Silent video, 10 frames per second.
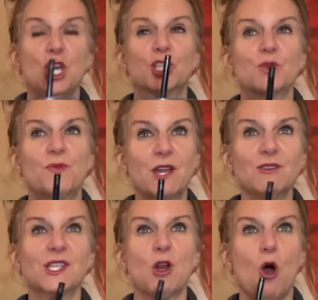So
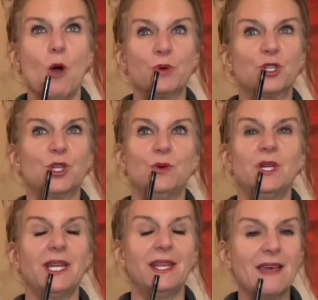there's an
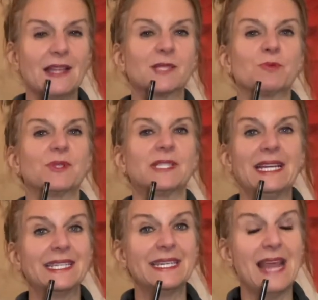opportunity that's
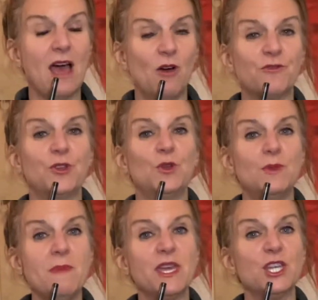presenting now for you to
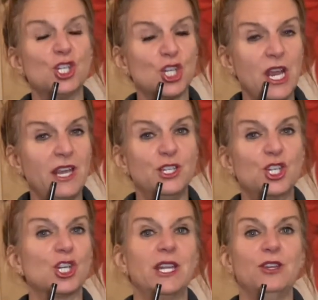make a
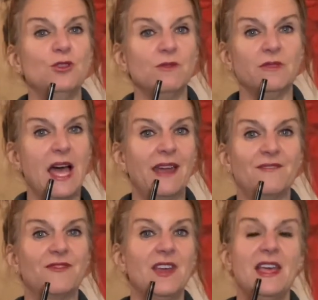change in your
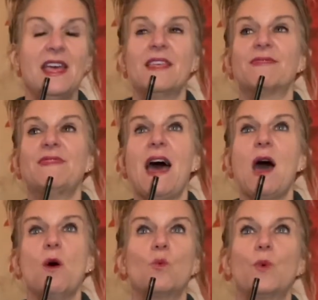life
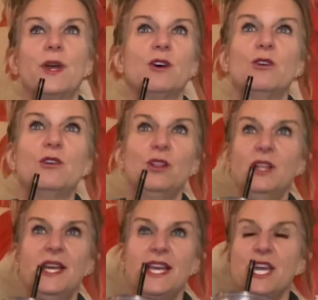that will
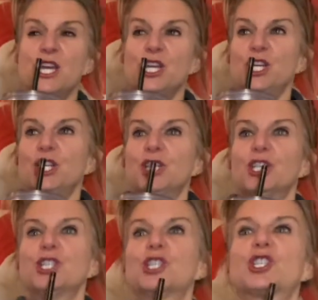
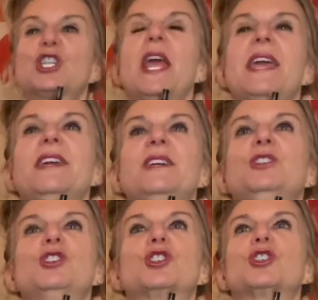
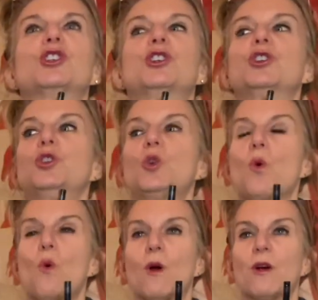change
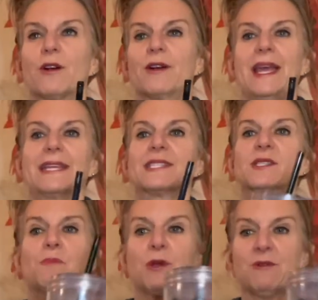your
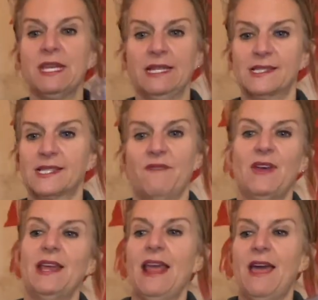experience of
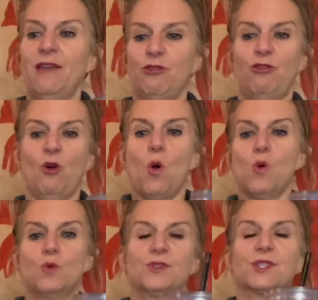it and
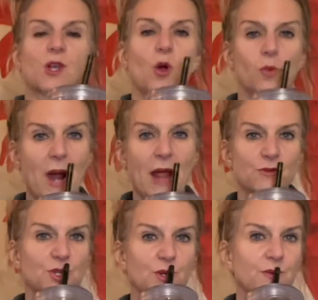those
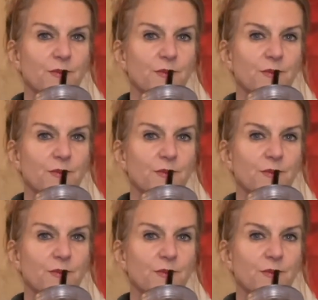around you.